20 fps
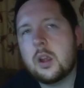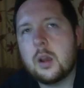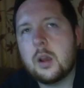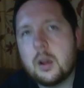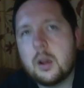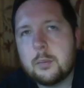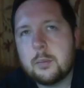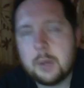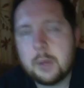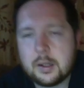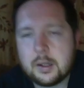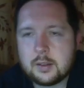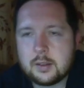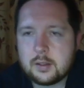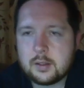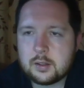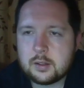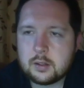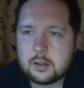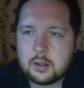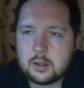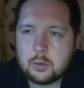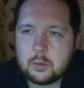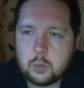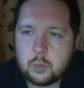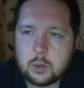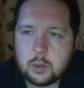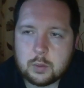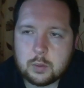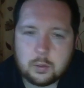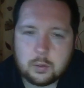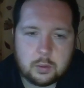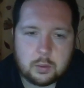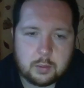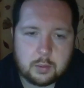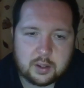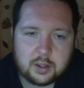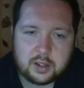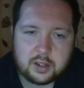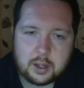but we
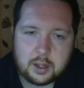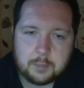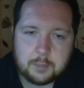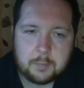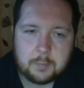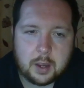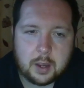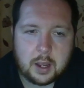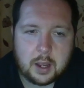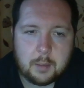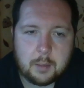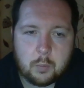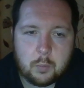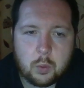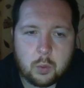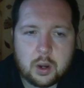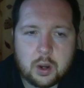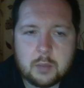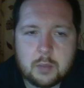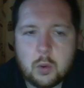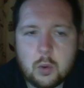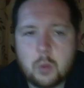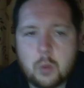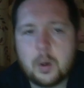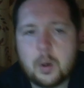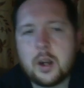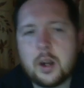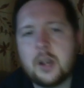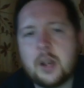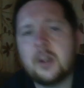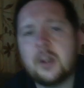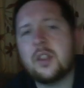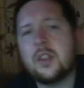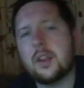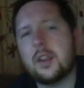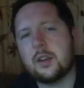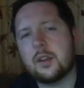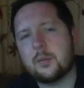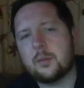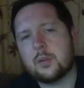will see. One of the more worrying
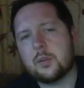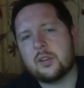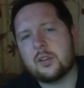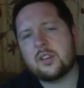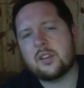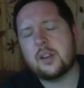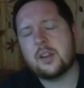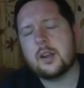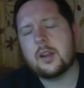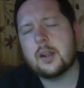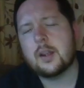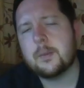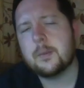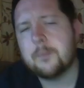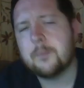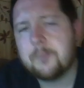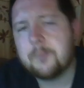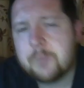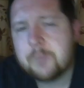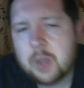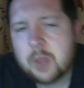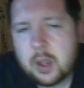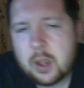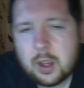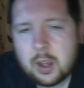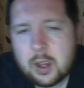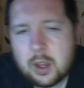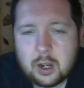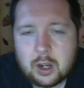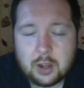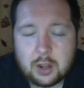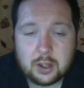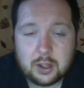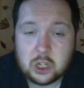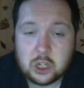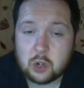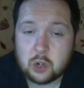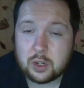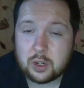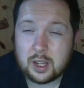things was I think
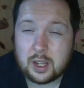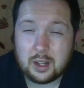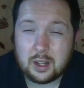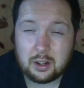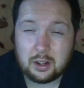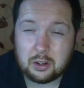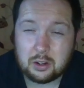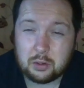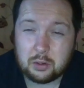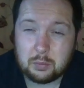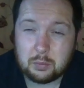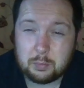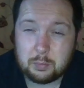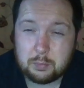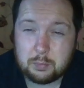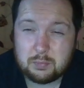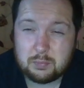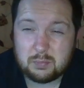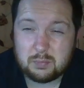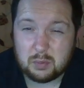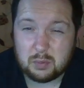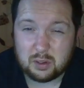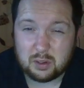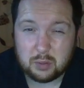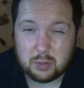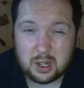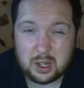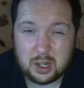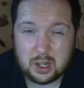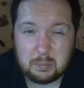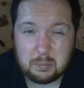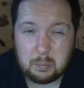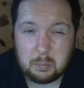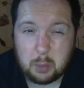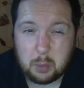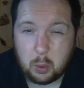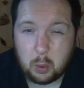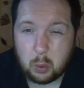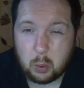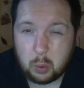Johnny Hill was really
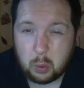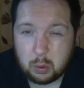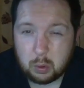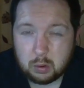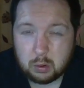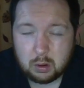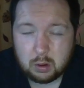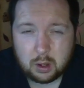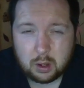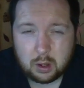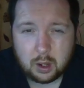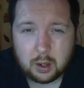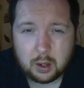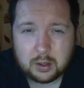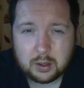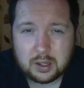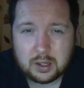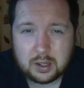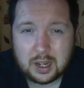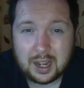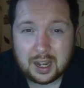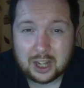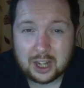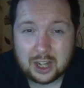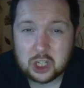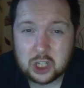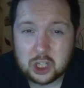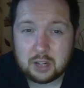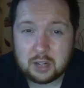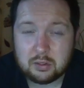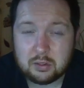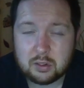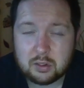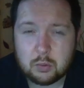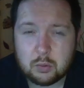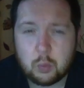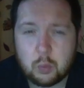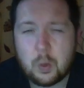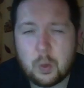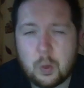poor today. Actually, he was
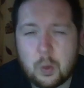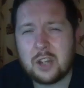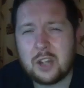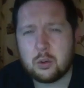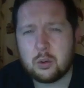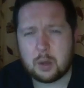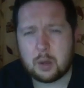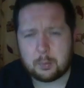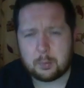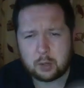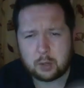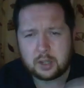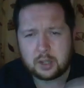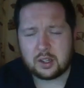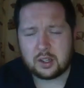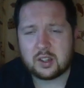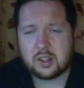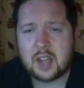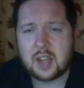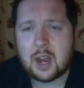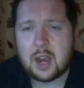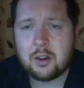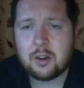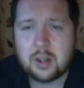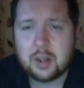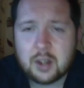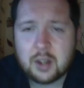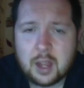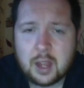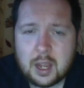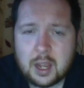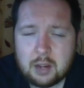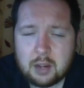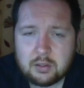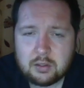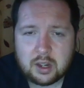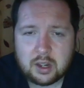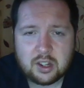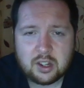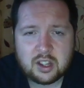way too upright in his carrying. He was
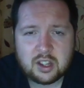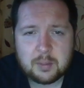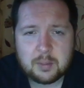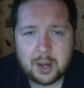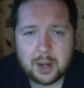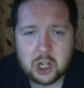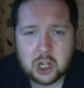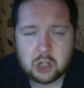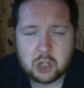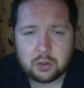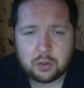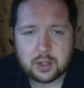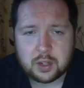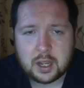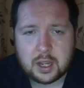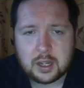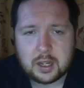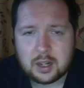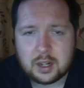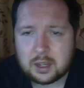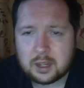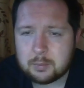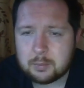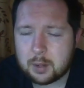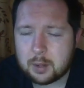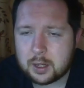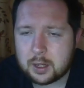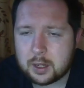getting smashed on the gain line by